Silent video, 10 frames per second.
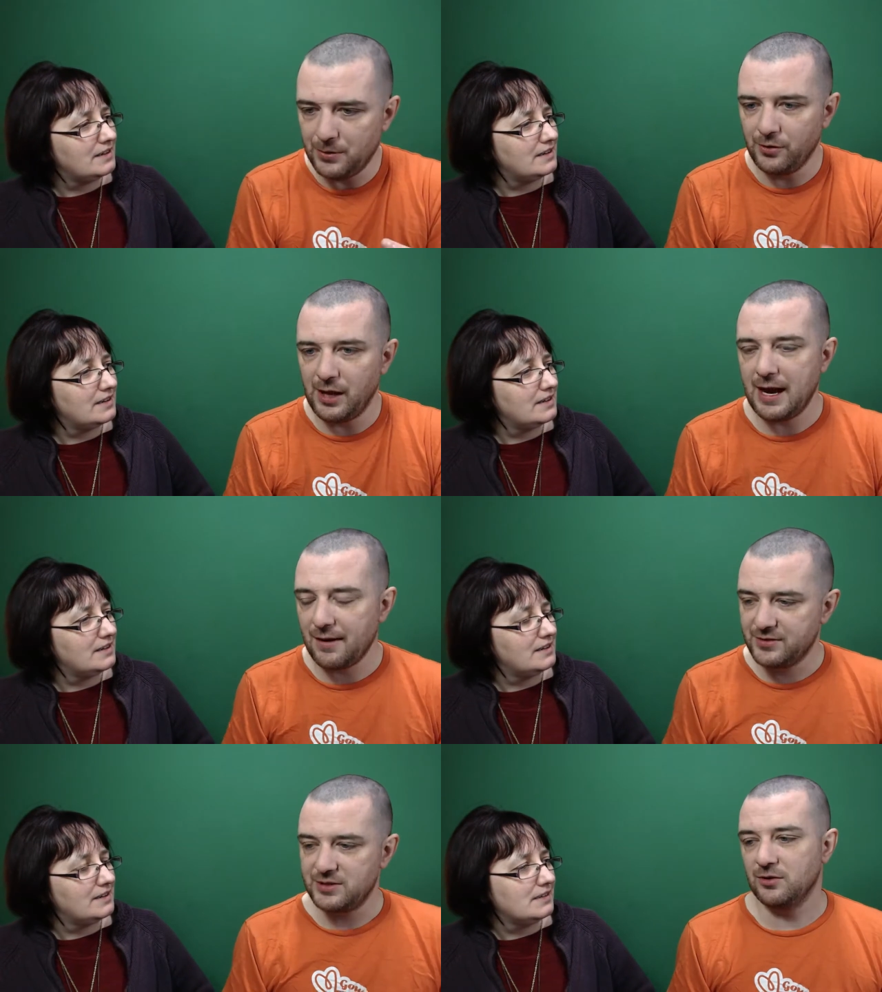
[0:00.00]
Speaker 1: They have
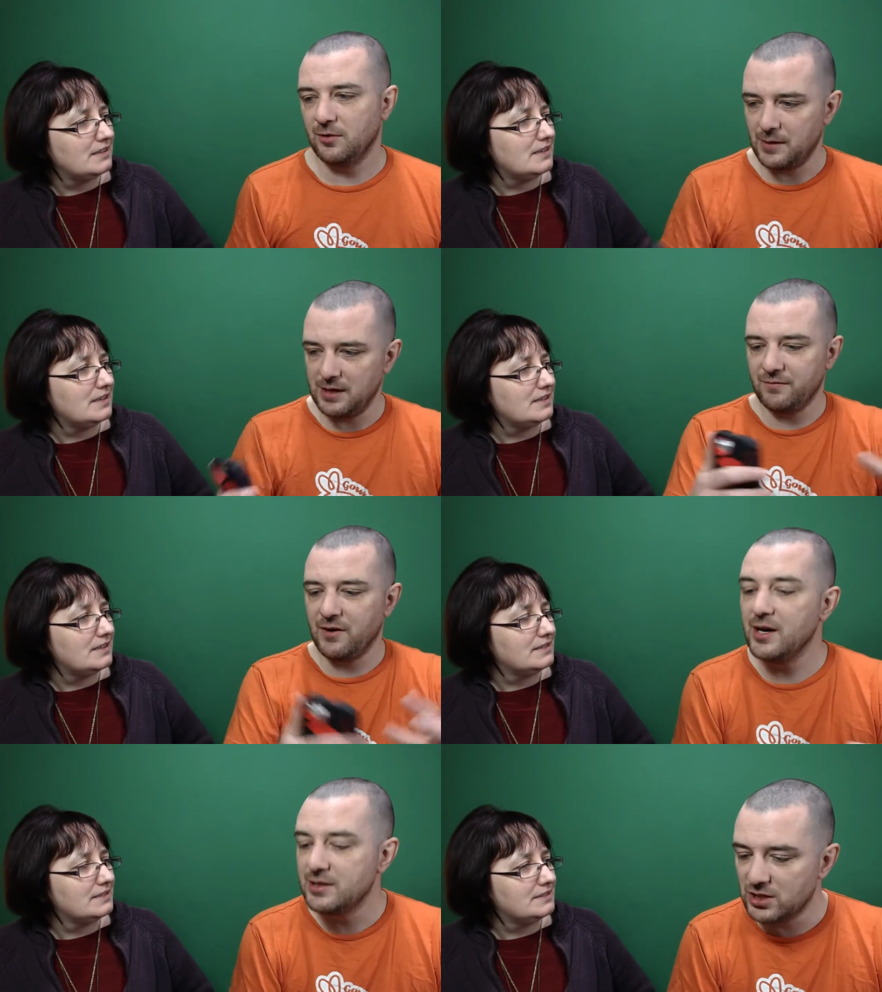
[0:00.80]
to sort of be
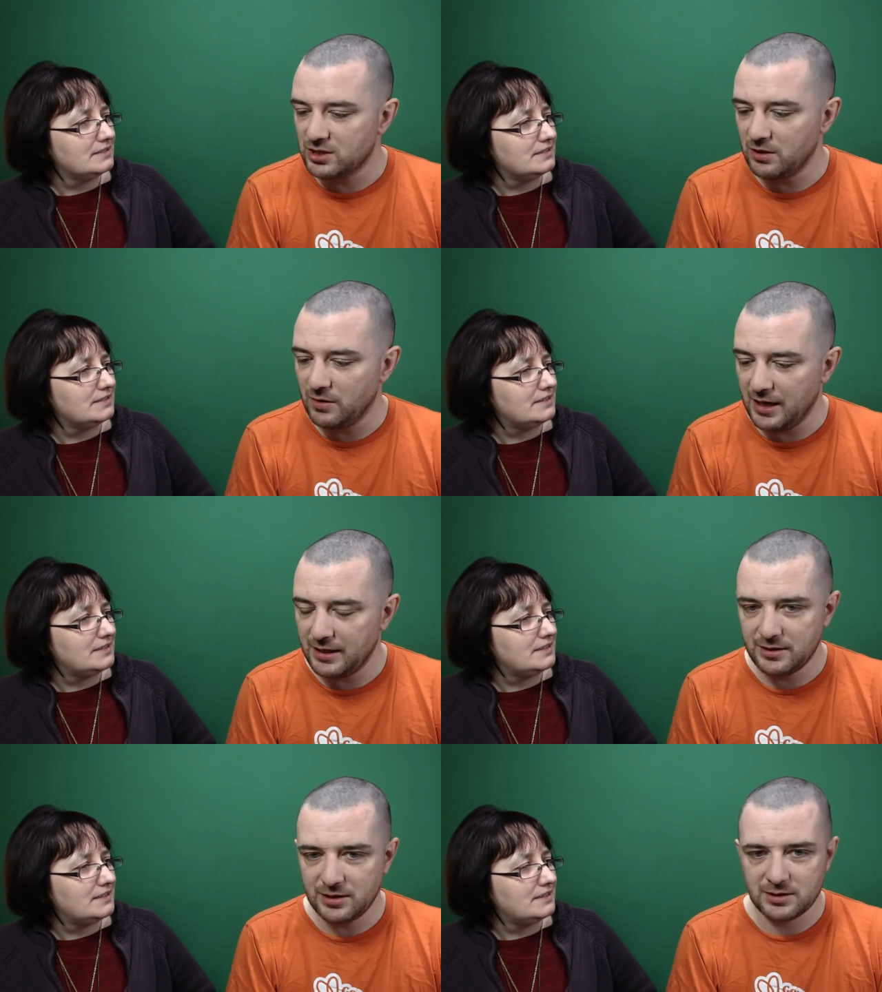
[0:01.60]
invited to it.
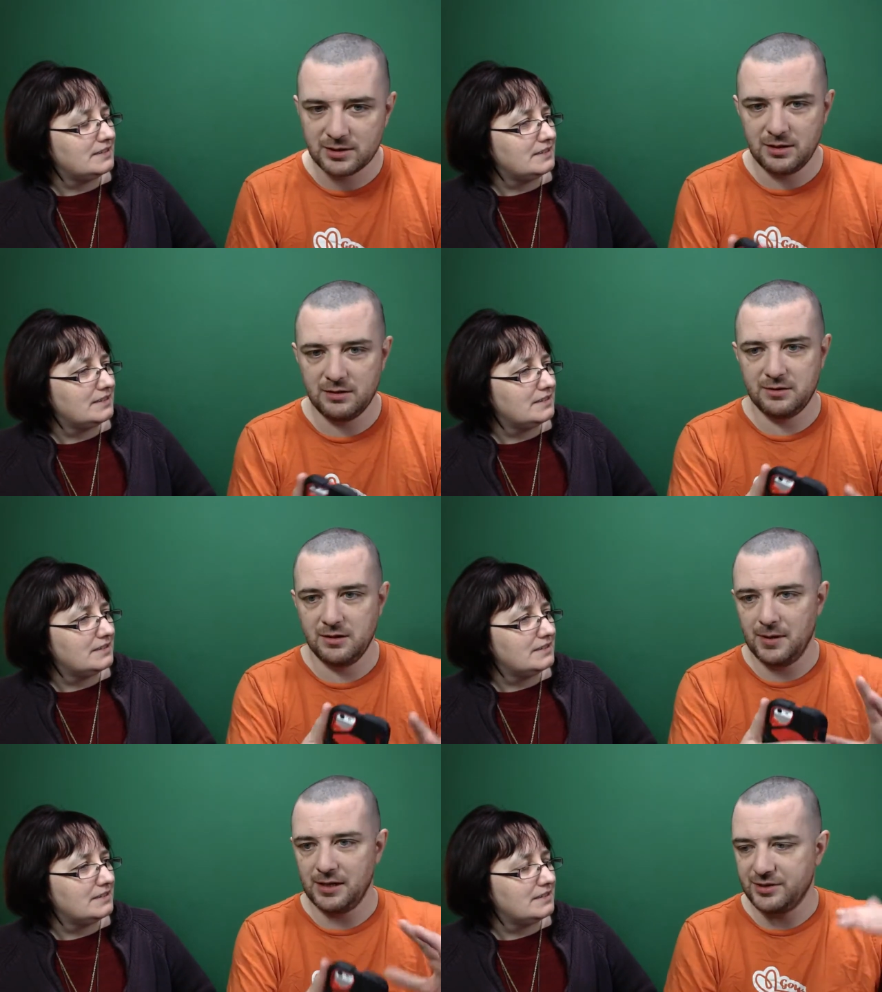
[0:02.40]
There's the
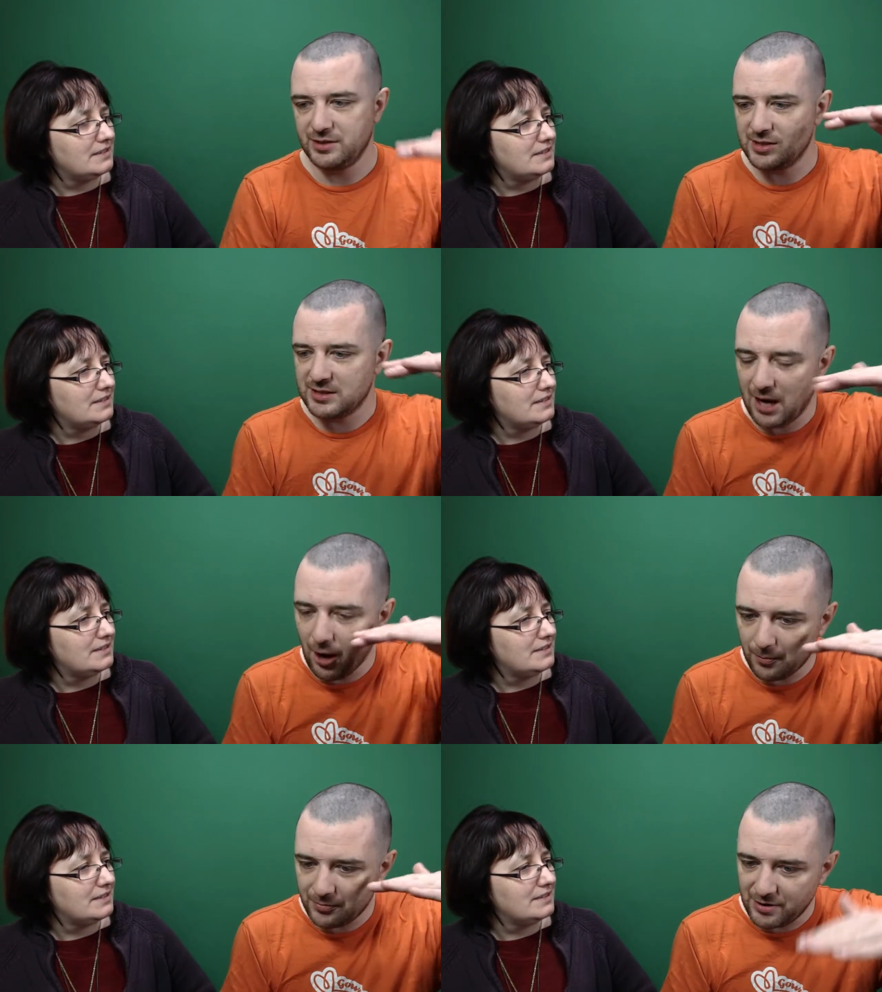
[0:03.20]
ability to set
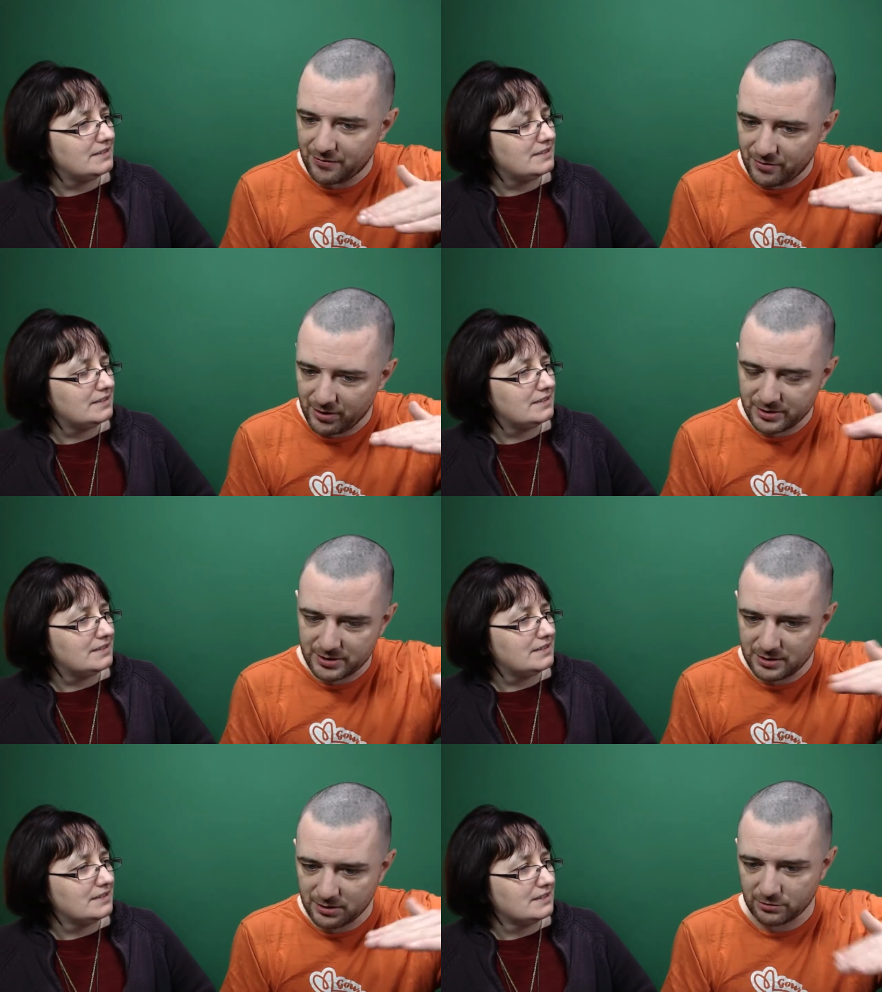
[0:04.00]
up different
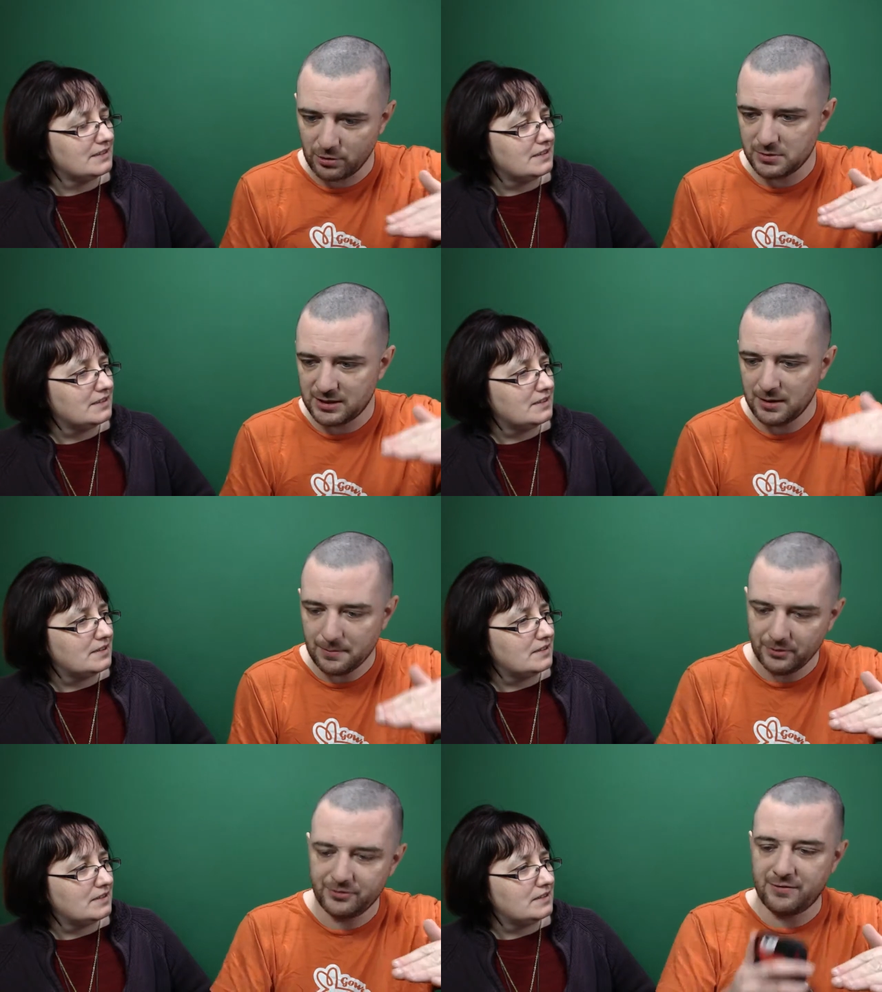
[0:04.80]
groups that you
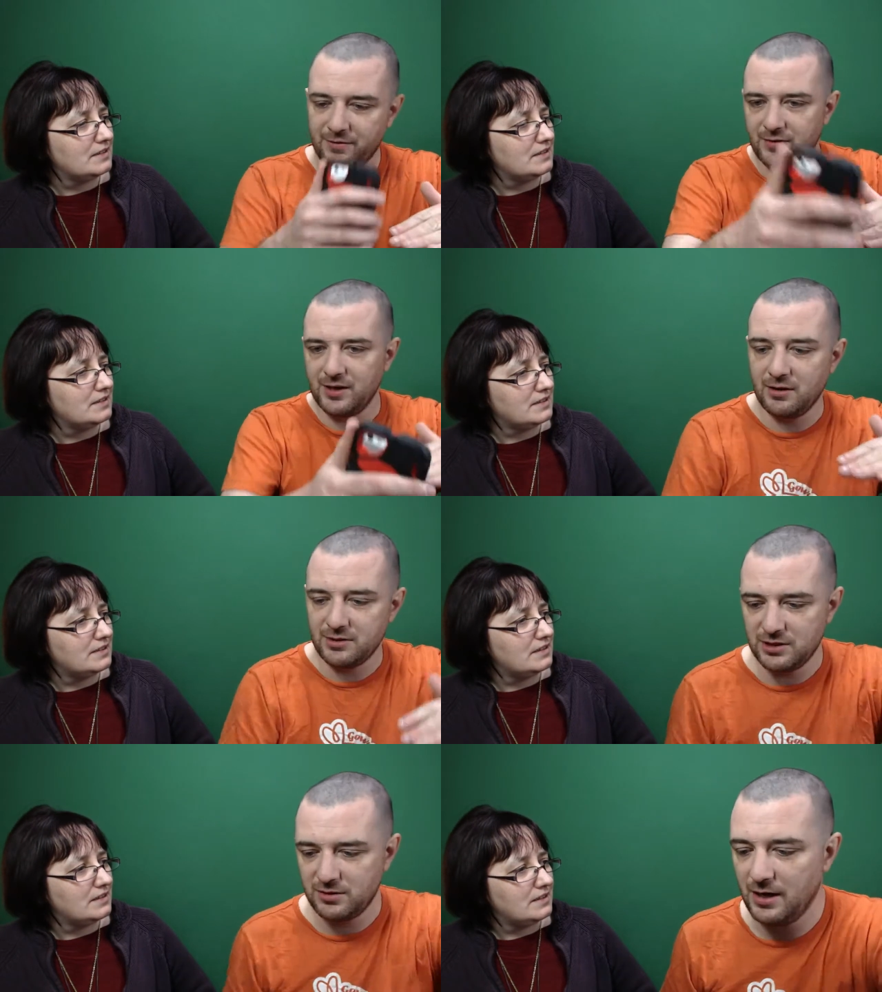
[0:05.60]
put different videos
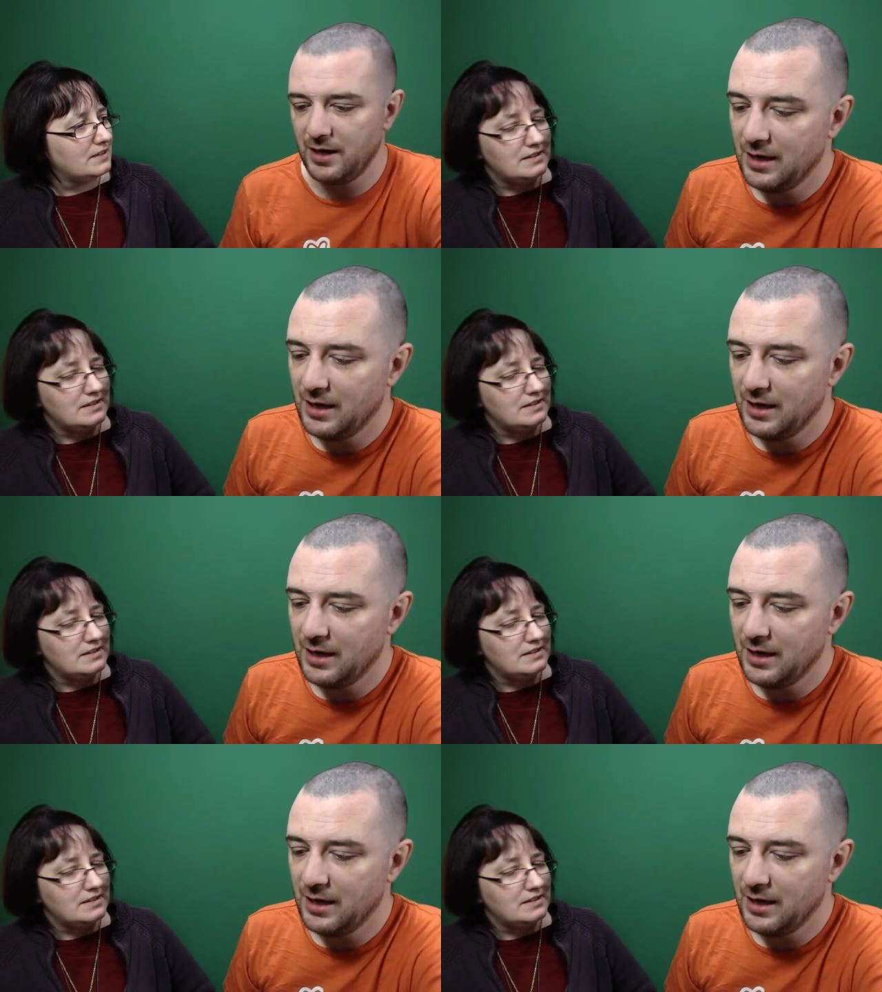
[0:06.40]
into it.